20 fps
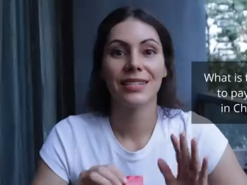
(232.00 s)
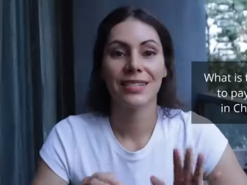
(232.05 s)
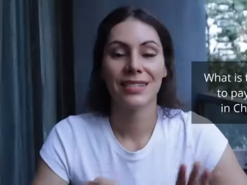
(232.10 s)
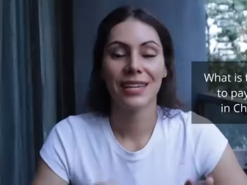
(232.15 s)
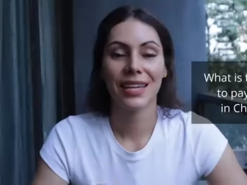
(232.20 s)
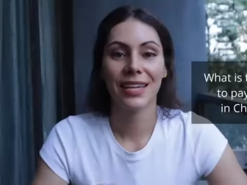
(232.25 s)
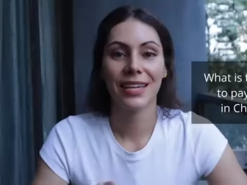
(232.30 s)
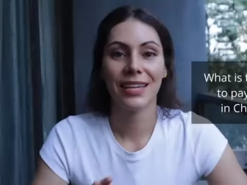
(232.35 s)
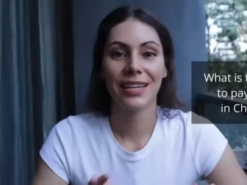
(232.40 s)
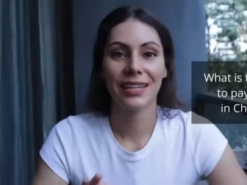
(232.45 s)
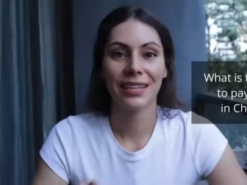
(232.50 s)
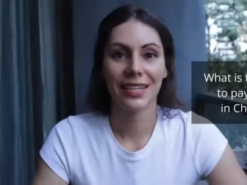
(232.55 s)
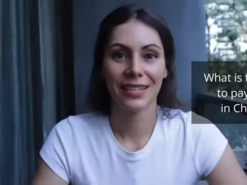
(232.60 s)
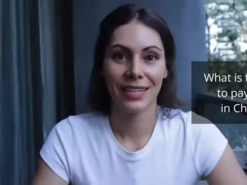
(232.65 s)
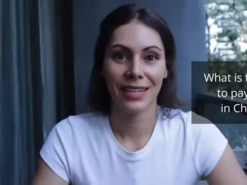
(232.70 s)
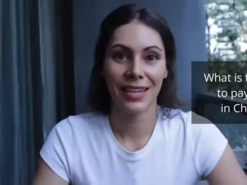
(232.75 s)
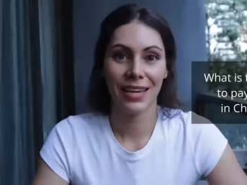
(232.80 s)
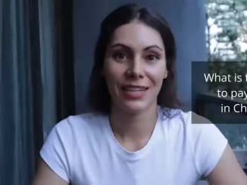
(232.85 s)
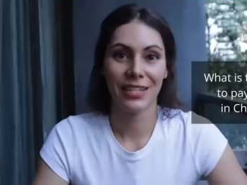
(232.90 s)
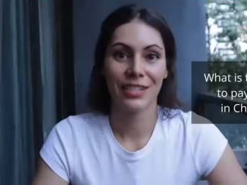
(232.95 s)
Take
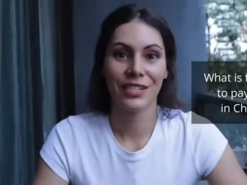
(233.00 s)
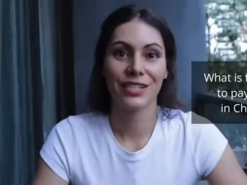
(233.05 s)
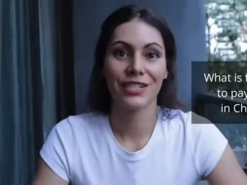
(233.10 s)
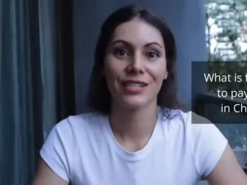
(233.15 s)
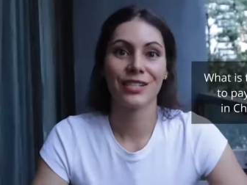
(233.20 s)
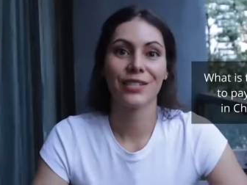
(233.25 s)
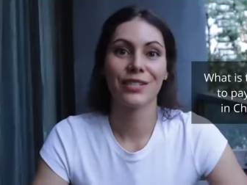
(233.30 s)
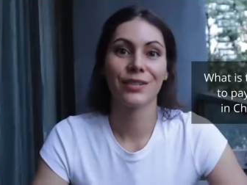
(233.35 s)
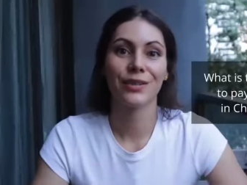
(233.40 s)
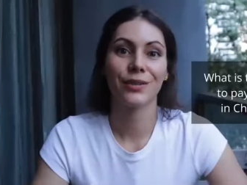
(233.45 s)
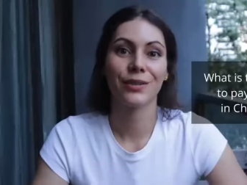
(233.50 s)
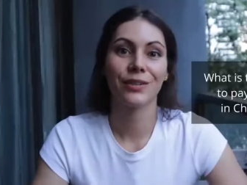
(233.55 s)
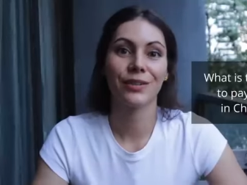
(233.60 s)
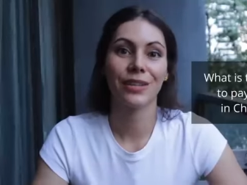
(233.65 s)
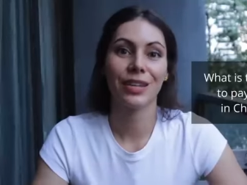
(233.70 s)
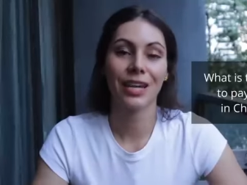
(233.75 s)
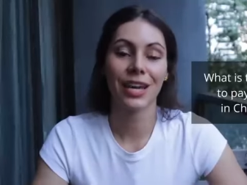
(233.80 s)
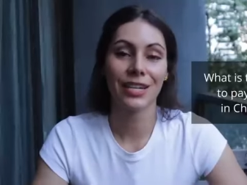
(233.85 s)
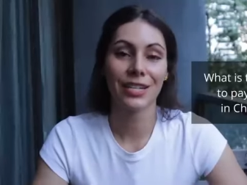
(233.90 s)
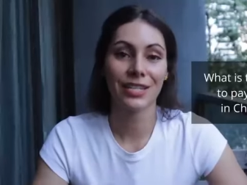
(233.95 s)
cash. So
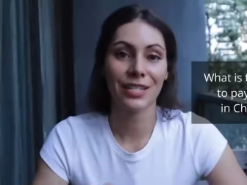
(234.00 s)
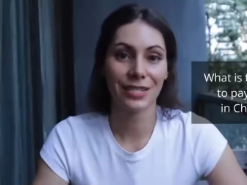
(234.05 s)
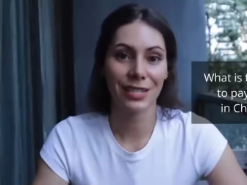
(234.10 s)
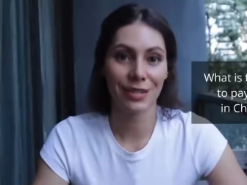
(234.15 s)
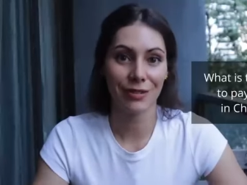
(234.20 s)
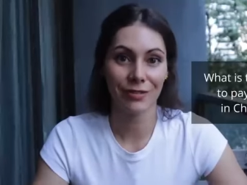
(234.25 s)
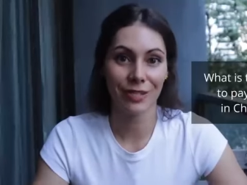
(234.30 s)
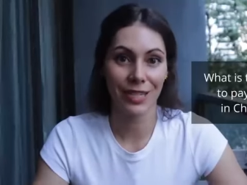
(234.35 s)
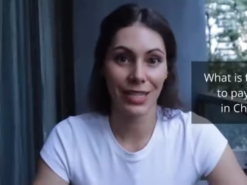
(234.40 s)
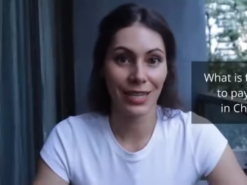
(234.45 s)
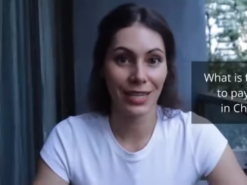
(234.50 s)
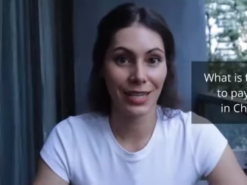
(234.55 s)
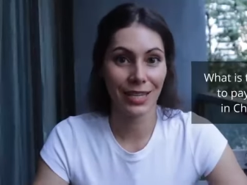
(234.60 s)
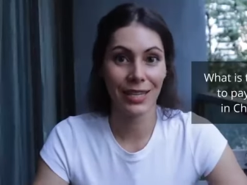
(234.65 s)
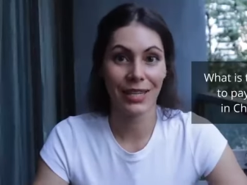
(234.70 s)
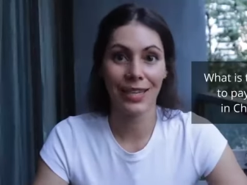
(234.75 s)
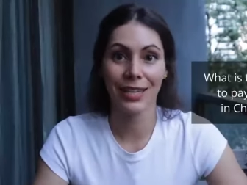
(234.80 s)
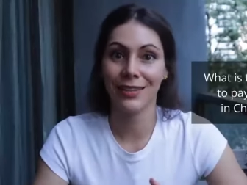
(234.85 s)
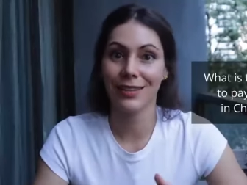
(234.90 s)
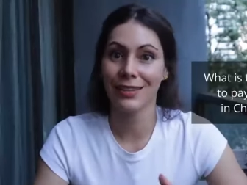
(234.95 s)
cash is definitely
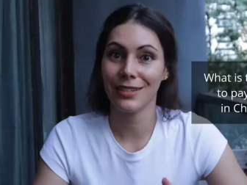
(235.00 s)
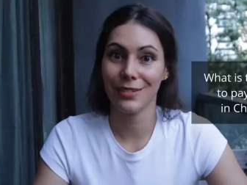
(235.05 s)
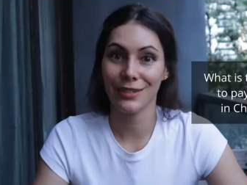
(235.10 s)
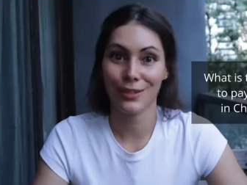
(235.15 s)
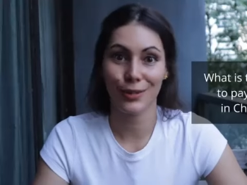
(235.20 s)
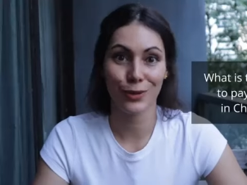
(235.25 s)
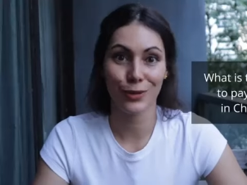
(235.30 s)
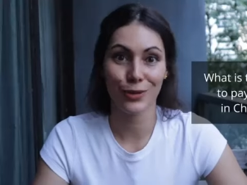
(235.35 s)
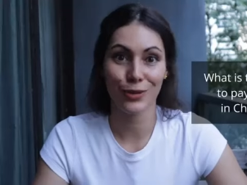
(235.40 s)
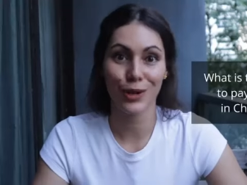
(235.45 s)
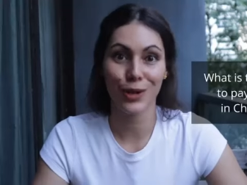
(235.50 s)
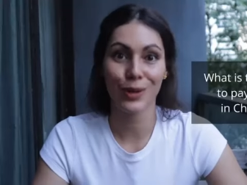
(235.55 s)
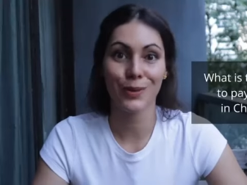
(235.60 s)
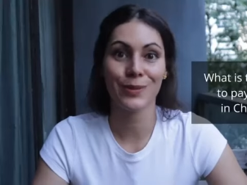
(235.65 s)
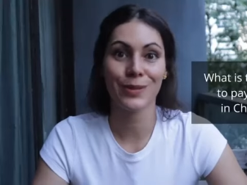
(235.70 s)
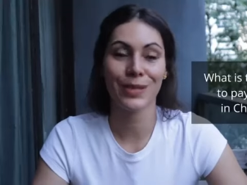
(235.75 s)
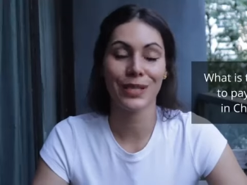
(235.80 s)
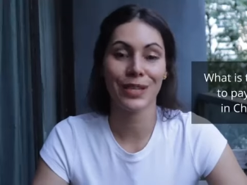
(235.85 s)
king in these gold shops.